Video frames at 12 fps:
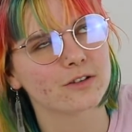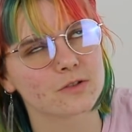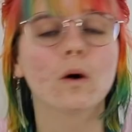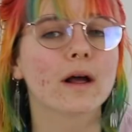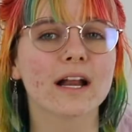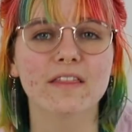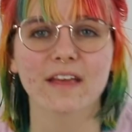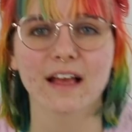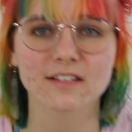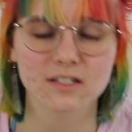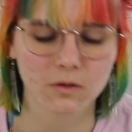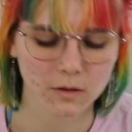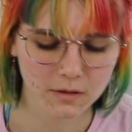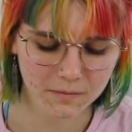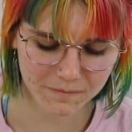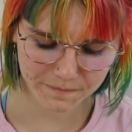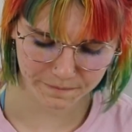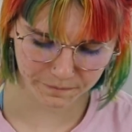or anything else at
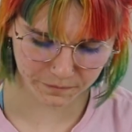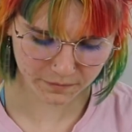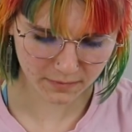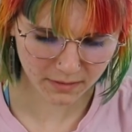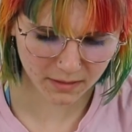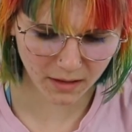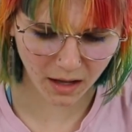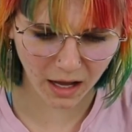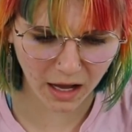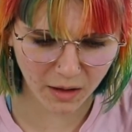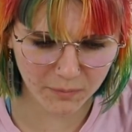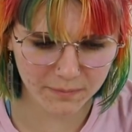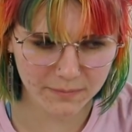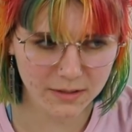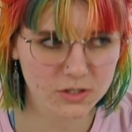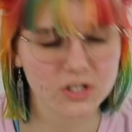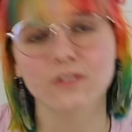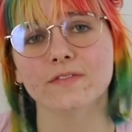all.
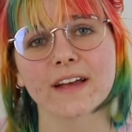Don't